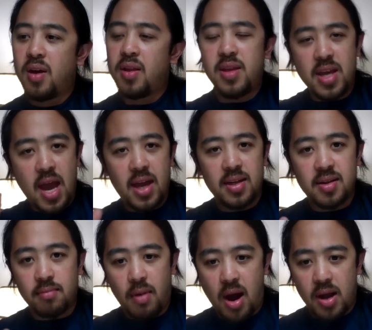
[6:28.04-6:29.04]
the end
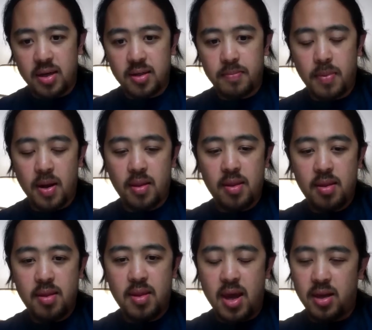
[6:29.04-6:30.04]
in mind, but
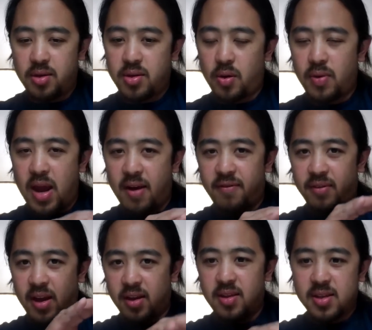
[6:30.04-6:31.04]
they don't have
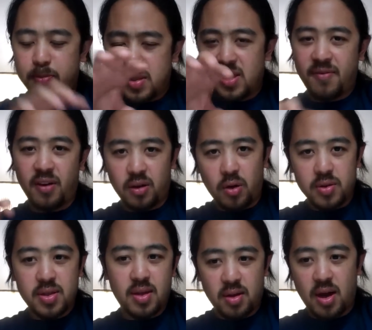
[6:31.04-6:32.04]
like the specific
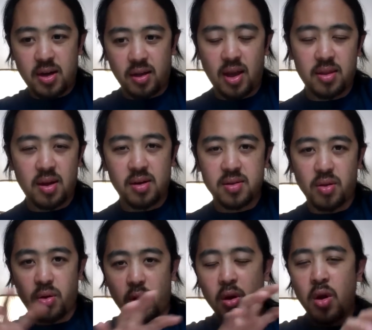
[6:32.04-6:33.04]
notes and how to get there, so
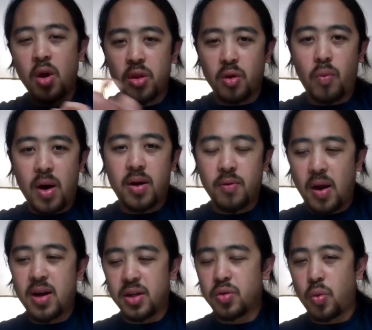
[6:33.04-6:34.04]
they're they're
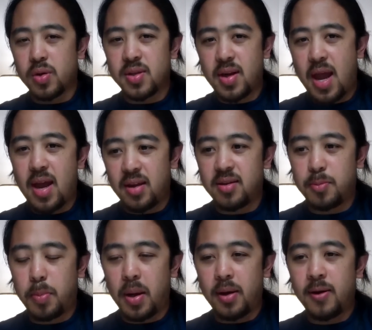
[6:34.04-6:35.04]
writing towards an end,
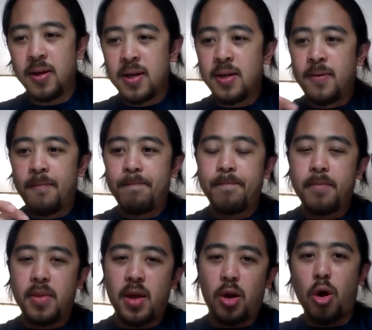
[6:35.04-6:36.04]
but
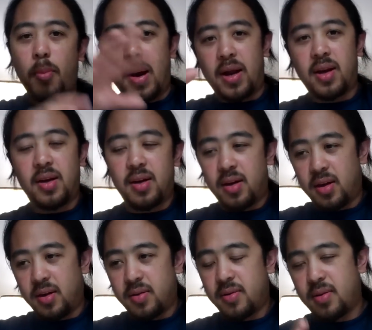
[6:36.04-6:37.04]
they go about it and uh,